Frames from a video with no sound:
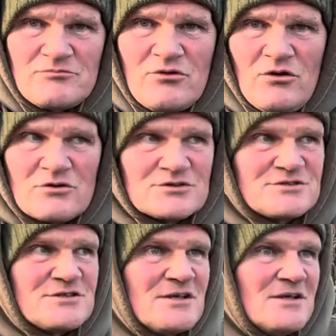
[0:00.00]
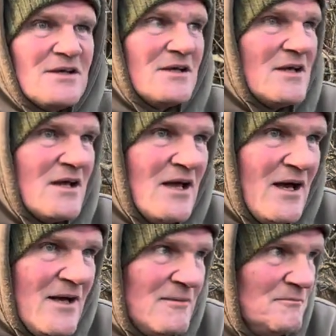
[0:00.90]
prongs.
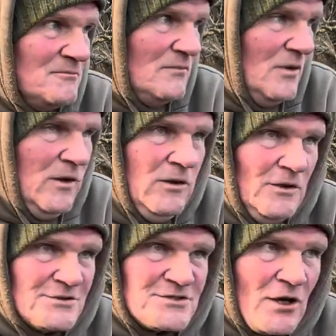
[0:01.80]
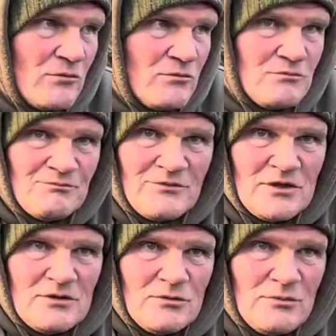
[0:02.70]
Um, so
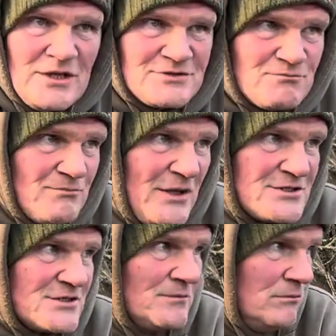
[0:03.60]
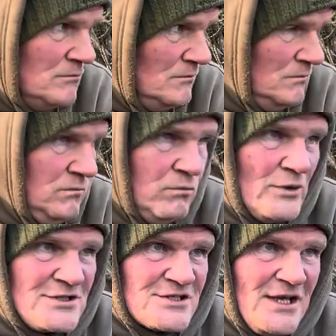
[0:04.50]
we had to basically we
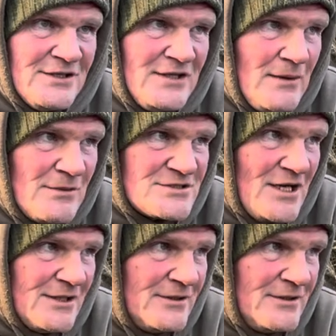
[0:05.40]
had to get it down. We had to cut it